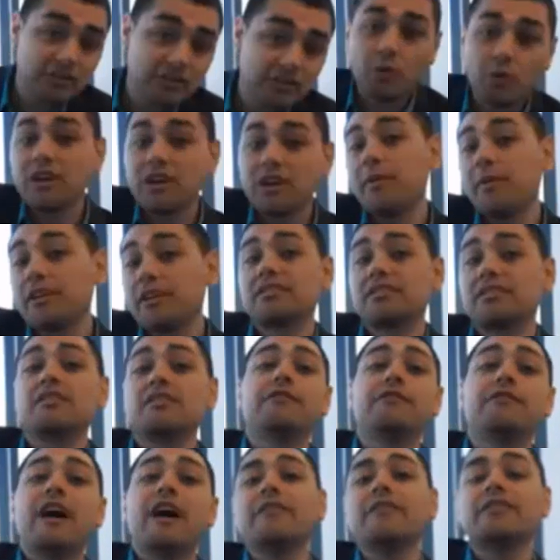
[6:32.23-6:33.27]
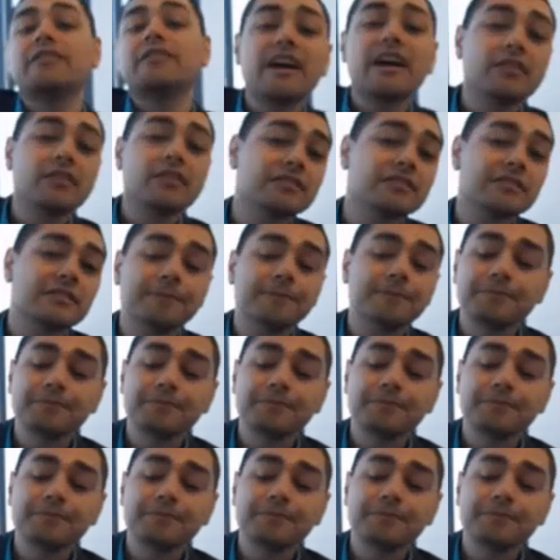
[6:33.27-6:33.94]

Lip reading: 20 bucks into 5,000.